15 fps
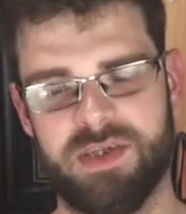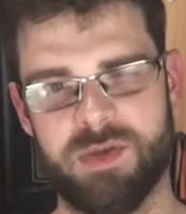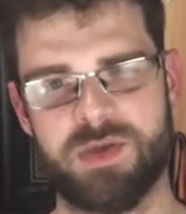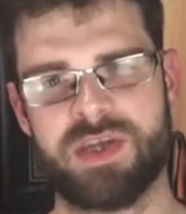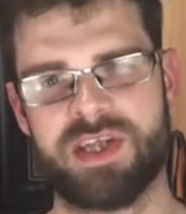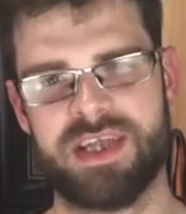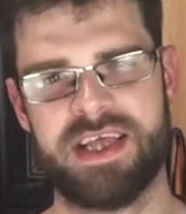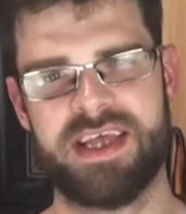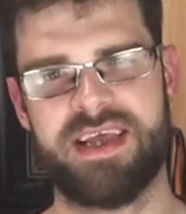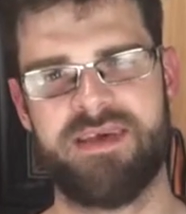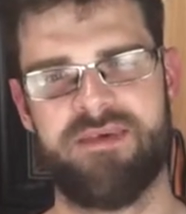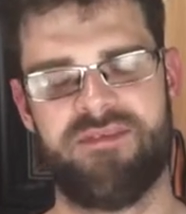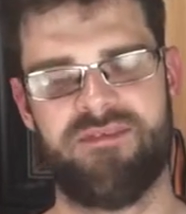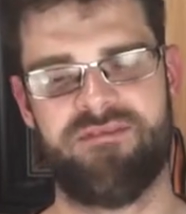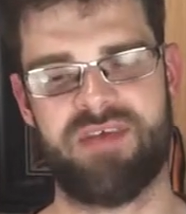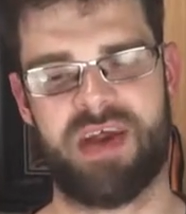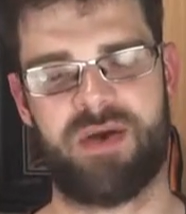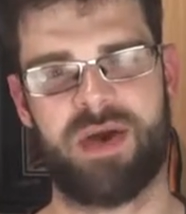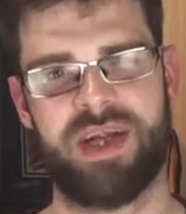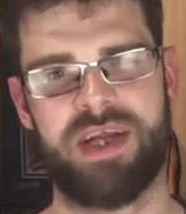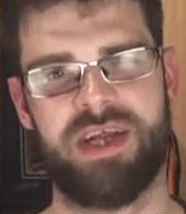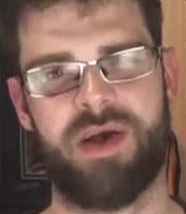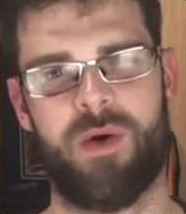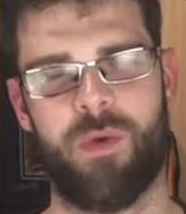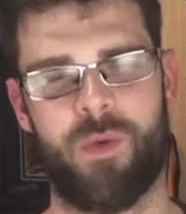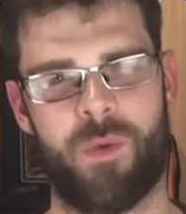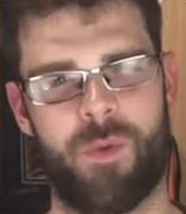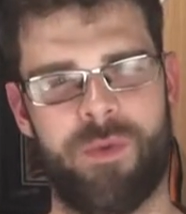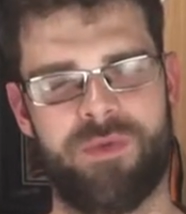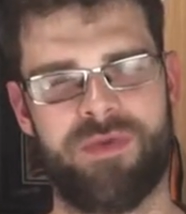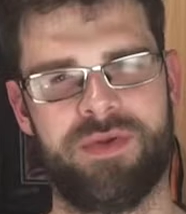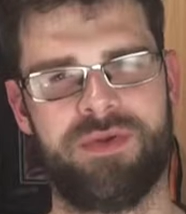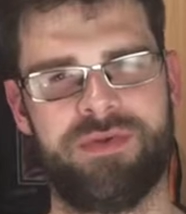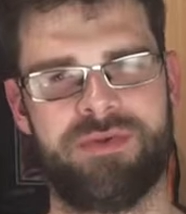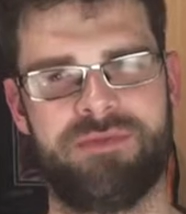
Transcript: usually very old